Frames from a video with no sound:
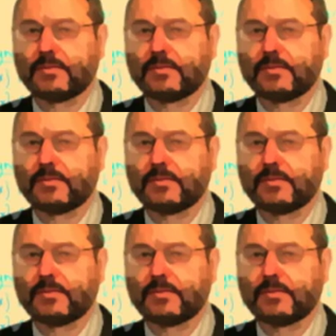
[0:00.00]

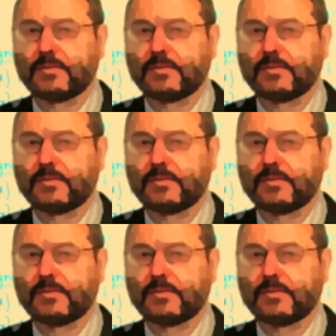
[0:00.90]

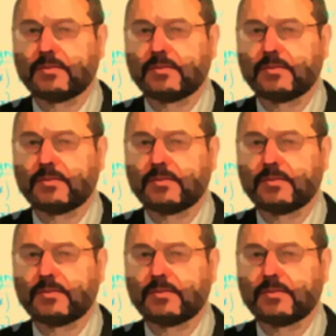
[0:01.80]

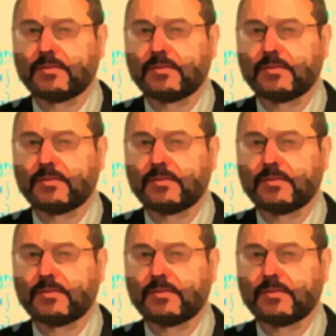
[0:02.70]

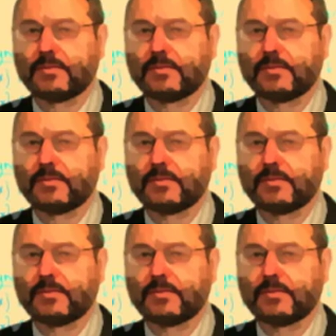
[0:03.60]
[no speech]